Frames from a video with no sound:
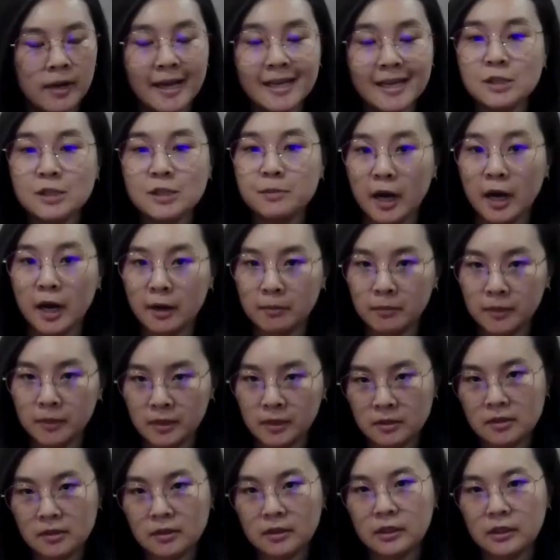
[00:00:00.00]

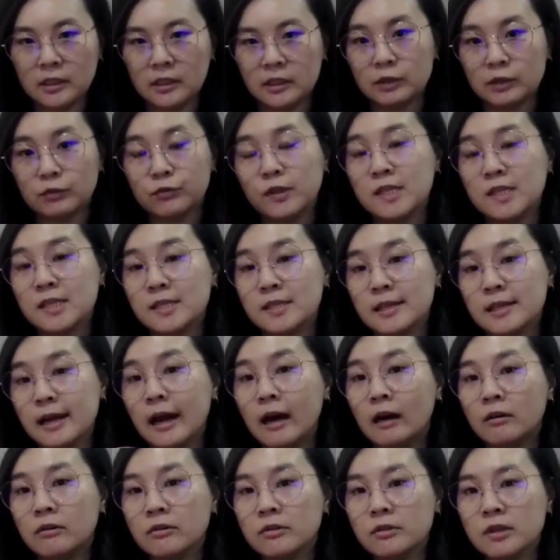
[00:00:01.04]
experiment in different
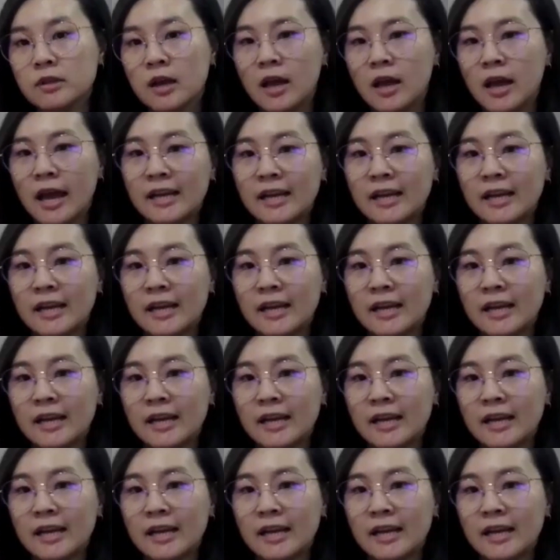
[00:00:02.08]
styles.